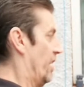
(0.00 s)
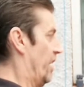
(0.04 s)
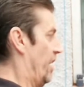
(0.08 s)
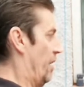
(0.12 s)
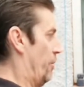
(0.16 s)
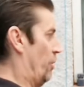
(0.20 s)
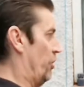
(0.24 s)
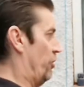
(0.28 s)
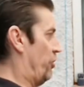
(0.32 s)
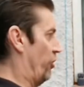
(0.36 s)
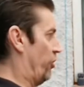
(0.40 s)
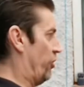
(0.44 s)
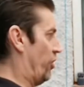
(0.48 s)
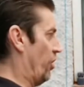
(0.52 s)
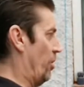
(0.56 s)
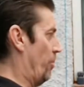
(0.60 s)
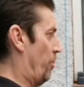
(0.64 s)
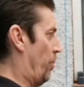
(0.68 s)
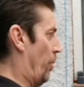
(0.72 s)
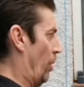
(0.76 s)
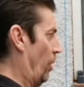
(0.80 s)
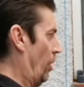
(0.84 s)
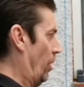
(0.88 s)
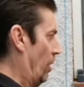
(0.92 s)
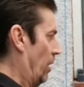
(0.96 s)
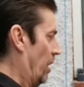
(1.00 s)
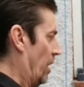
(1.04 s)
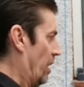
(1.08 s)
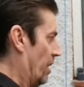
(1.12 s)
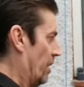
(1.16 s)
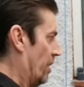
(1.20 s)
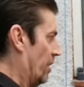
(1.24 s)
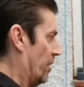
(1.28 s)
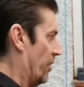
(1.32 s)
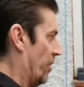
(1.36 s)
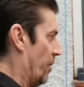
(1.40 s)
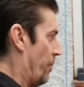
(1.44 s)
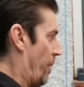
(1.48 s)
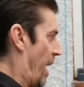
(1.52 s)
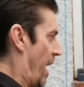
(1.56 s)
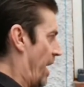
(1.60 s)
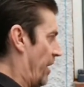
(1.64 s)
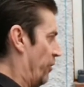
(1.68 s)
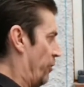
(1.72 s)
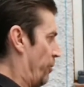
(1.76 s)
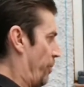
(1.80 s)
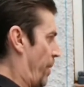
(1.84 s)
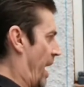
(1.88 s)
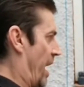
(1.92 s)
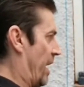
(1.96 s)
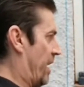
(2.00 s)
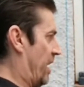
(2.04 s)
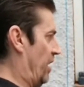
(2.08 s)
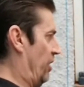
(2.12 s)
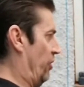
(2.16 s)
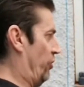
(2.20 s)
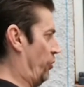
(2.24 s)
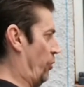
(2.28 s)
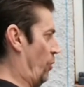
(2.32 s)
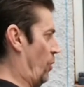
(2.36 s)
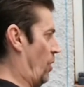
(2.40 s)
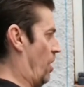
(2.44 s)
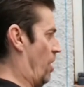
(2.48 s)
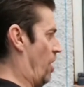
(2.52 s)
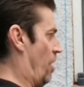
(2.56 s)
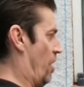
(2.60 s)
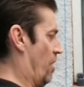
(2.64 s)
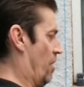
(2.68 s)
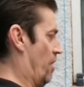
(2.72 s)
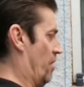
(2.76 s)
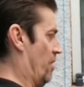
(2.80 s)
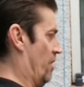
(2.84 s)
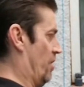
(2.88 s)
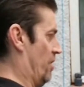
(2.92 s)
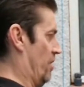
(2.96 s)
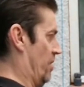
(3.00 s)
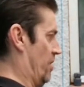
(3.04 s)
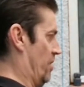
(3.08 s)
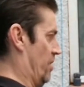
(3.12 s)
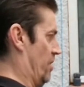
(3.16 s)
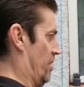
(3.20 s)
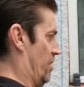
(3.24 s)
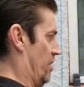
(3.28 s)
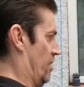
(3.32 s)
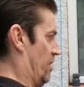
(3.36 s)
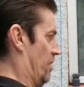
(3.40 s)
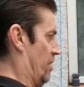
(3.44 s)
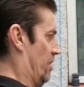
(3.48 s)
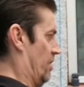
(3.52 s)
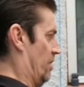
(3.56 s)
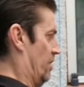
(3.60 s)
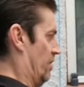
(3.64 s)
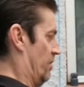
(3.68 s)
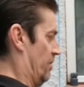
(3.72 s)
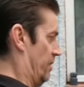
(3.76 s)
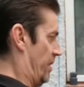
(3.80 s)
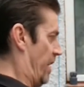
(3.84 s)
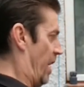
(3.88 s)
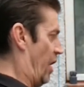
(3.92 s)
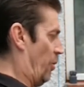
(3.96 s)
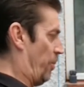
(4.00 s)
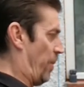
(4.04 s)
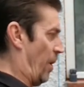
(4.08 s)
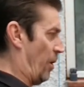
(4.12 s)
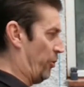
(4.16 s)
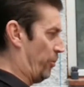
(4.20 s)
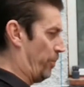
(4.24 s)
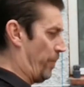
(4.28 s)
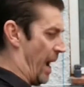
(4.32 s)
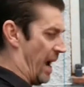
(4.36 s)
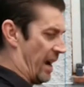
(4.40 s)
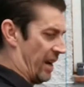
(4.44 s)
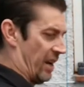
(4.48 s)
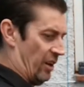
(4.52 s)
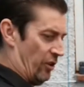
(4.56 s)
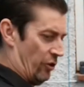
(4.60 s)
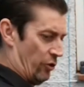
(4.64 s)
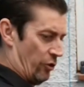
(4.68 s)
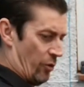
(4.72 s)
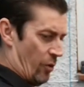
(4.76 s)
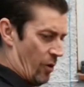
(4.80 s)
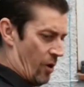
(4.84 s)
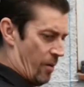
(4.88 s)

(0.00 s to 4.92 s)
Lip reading: and then we're just going to pull the bands back into our elbows back into